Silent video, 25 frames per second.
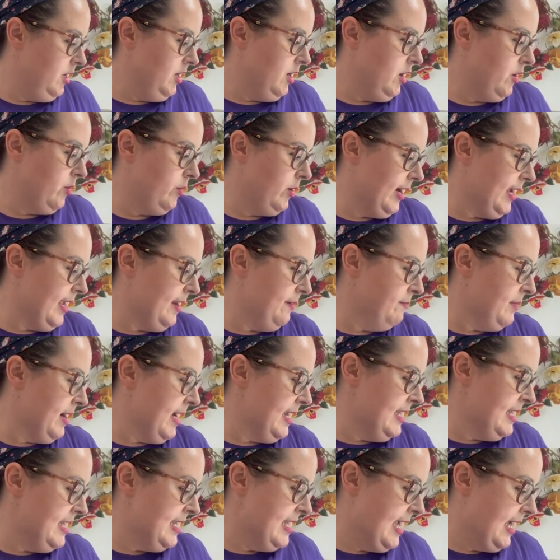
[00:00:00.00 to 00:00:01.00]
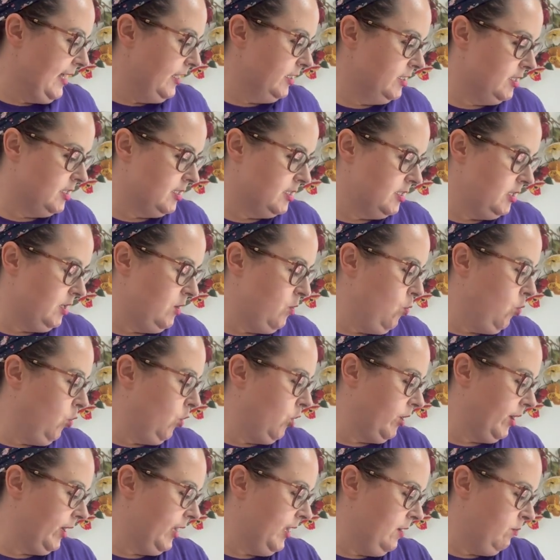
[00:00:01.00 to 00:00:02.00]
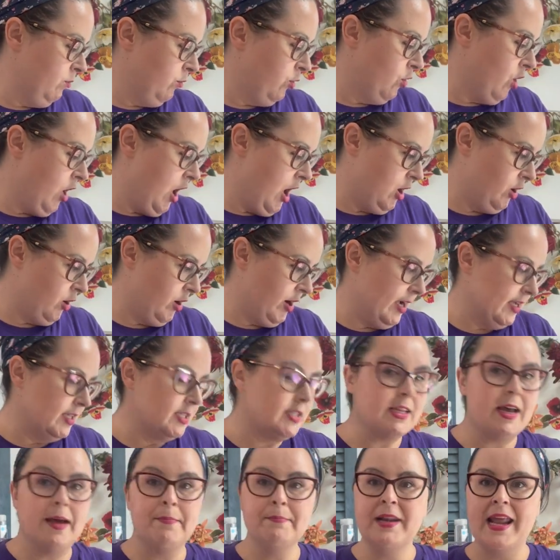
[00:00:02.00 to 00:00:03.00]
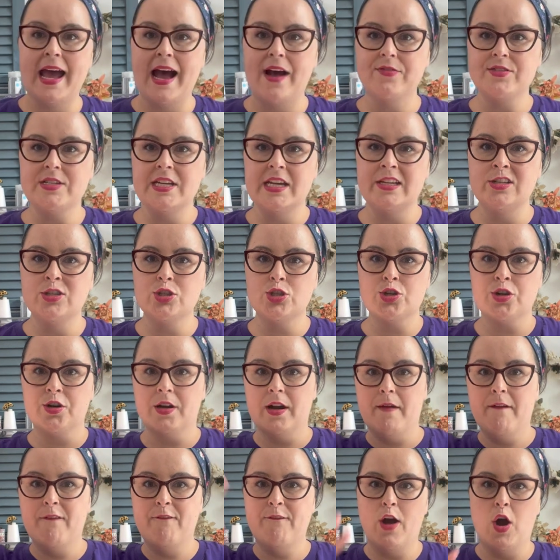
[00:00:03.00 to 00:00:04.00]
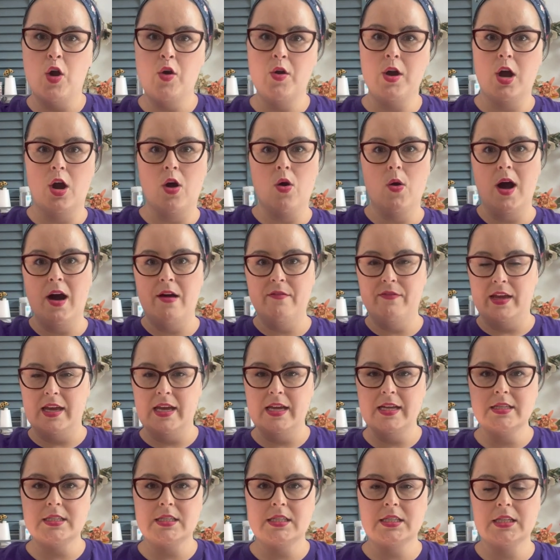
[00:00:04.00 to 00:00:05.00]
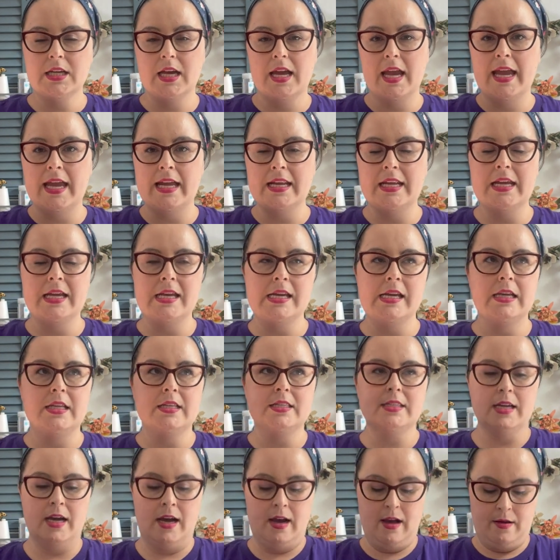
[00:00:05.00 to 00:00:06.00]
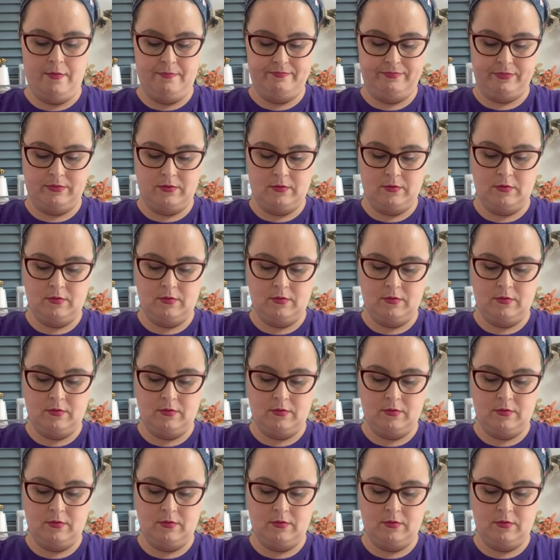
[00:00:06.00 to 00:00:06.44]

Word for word: All right, my next work in progress, I'm gonna have to insert a photo of it. It is um,